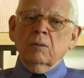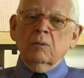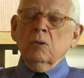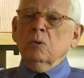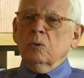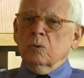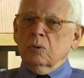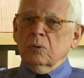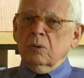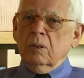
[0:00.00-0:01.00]

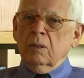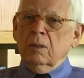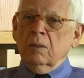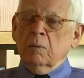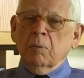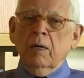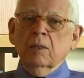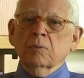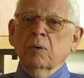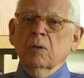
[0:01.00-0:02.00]
used by
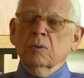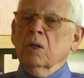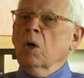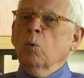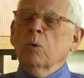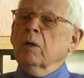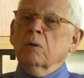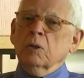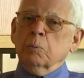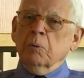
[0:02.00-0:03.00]
his followers without
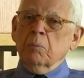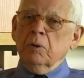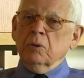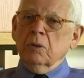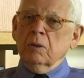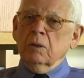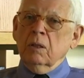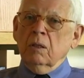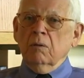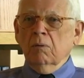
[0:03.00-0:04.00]
his permission,
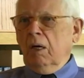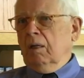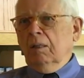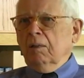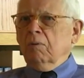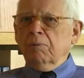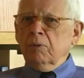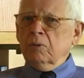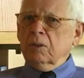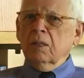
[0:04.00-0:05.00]
and he
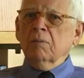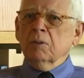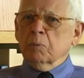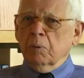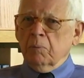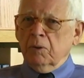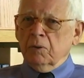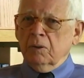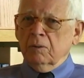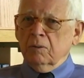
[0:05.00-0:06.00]
refused to give his
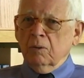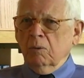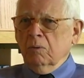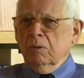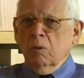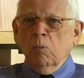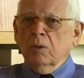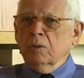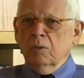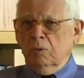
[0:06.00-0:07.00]
permission. So there
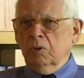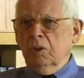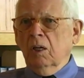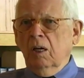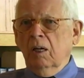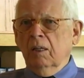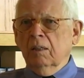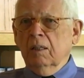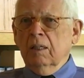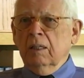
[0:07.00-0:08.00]
was no
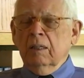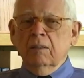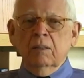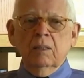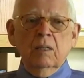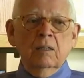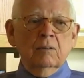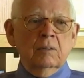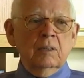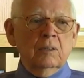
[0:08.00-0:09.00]
jihad.
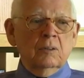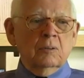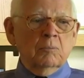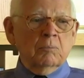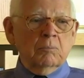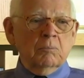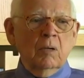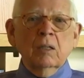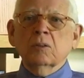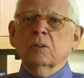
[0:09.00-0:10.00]
These
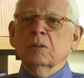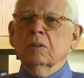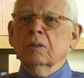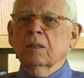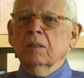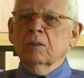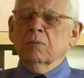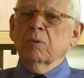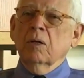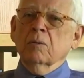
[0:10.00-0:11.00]
marches that his
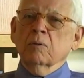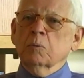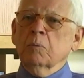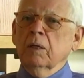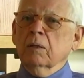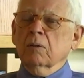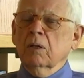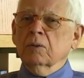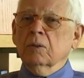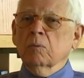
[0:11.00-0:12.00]
followers made
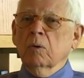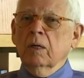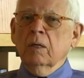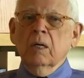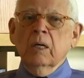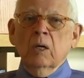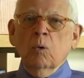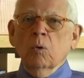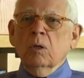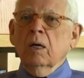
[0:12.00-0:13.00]
across Iran
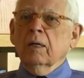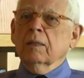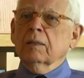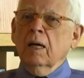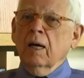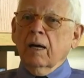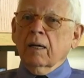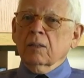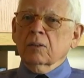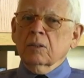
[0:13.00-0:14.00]
were not
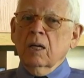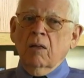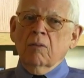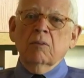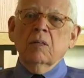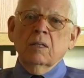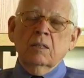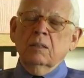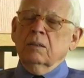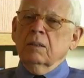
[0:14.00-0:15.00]
attacks. They
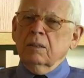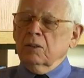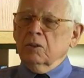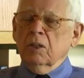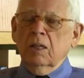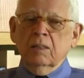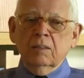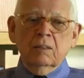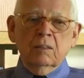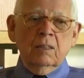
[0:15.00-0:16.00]
didn't initiate
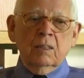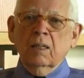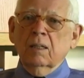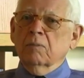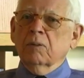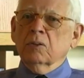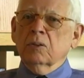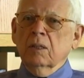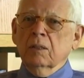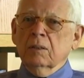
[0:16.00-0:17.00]
any kind of
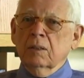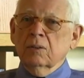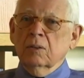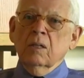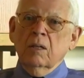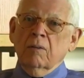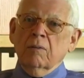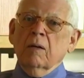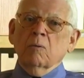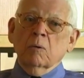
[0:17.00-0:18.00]
hostilities.
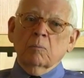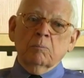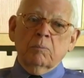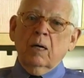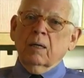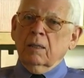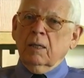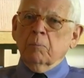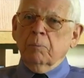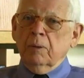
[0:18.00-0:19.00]
They were bottled
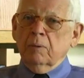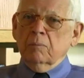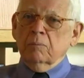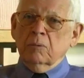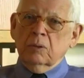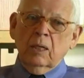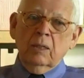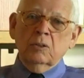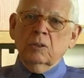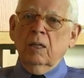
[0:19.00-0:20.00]
up in
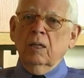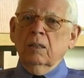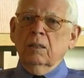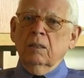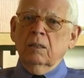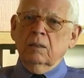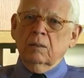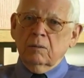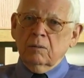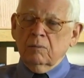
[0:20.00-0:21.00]
Sanjan and in
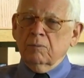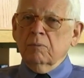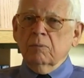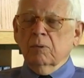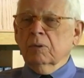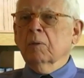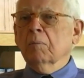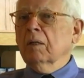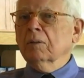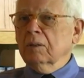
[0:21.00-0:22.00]
Port
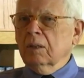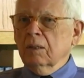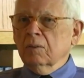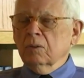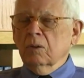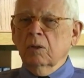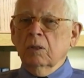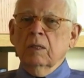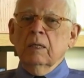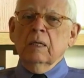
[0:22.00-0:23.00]
Tabarsi and so
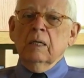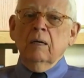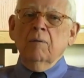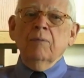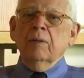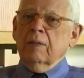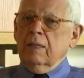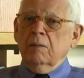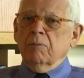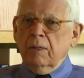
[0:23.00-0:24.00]
on. They
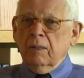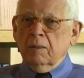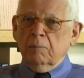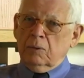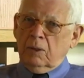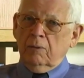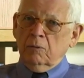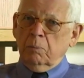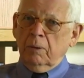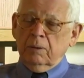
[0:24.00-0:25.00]
defended
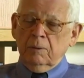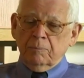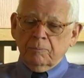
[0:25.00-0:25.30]
themselves, but